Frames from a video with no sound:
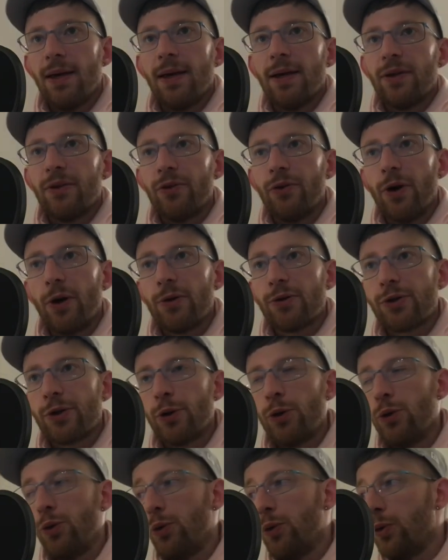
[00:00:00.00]
those
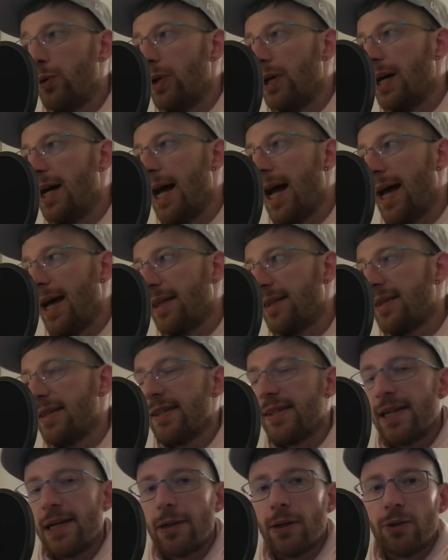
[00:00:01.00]
who had
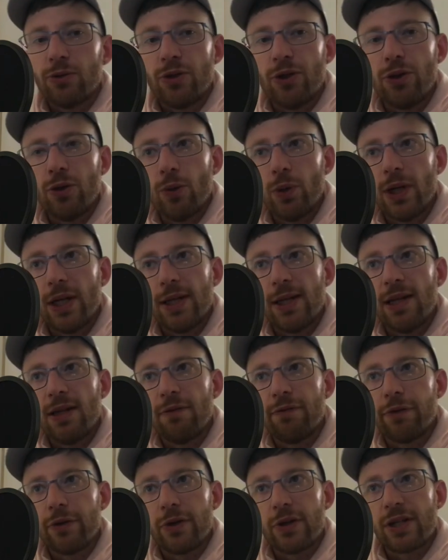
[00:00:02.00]
zero to do with it in the
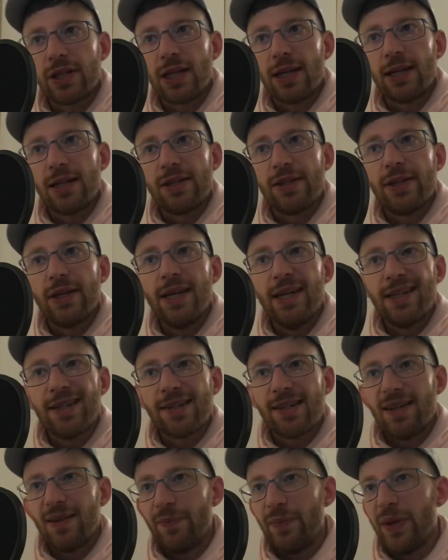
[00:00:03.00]
first case,
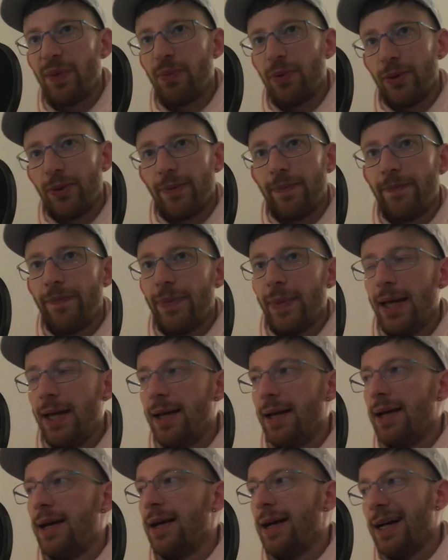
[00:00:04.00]
innocent people.
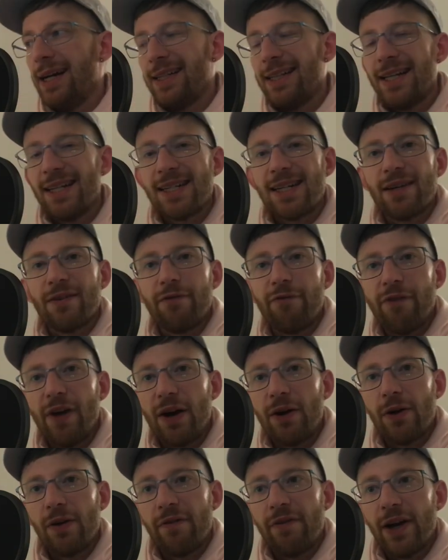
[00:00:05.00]
And that's a
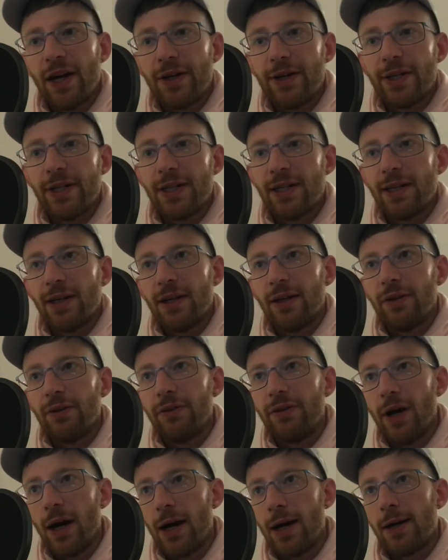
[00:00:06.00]
very, very
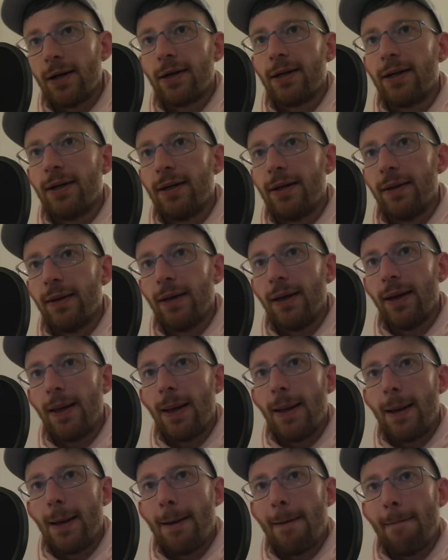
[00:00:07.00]
dark
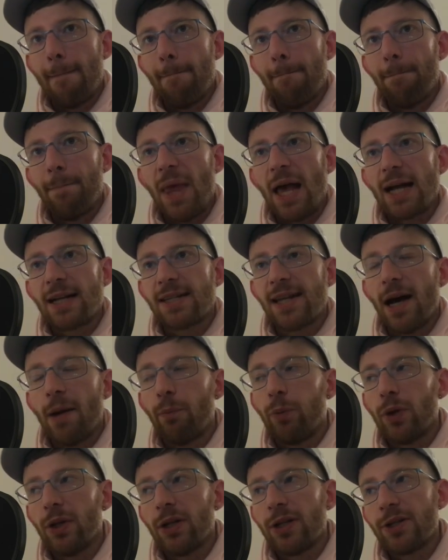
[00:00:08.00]

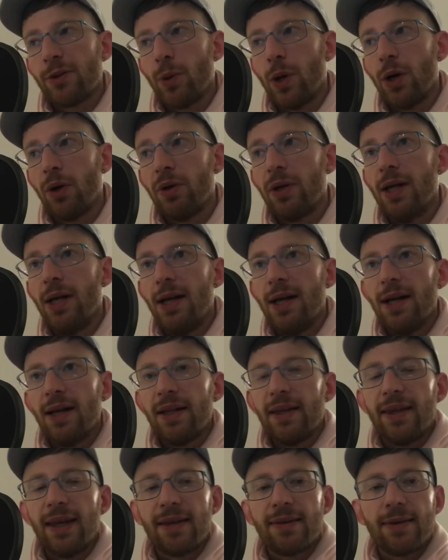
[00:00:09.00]
example as well,
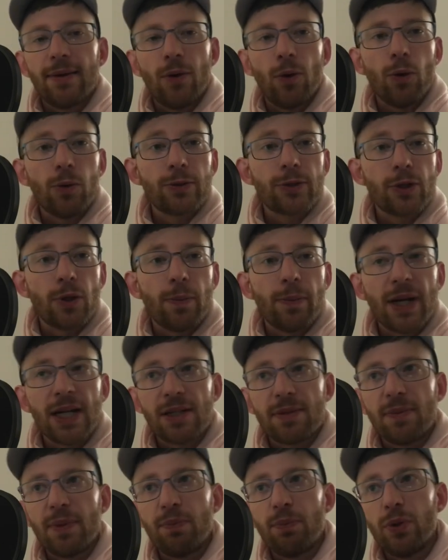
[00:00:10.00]
that also
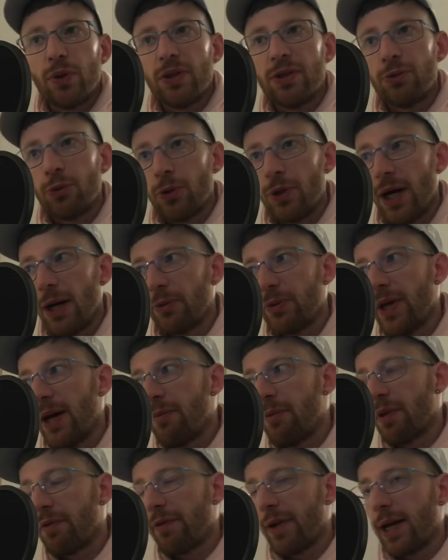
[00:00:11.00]
makes me put into doubt
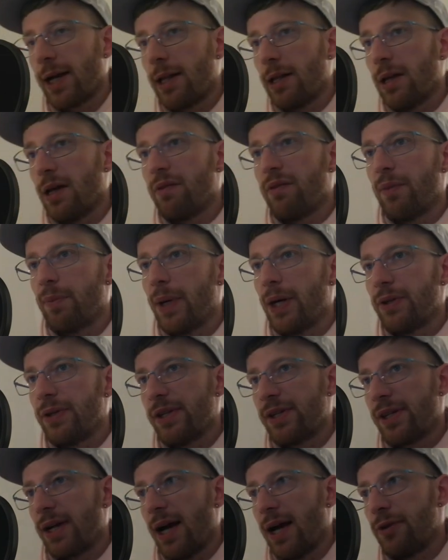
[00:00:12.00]
everything I love about
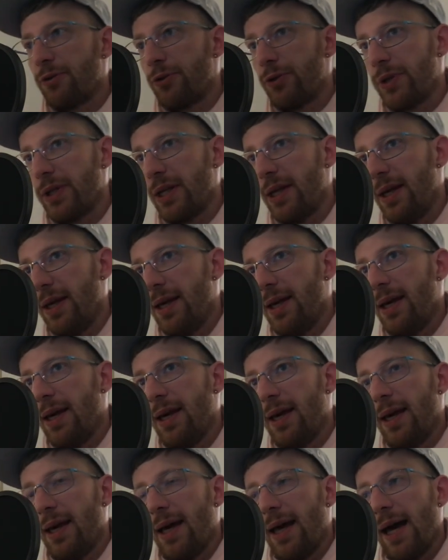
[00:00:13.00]
this country,
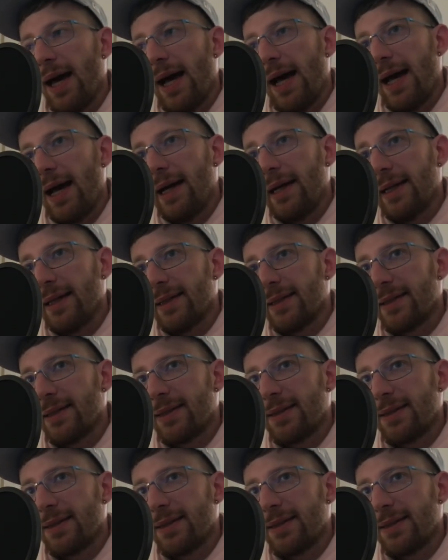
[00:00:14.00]
and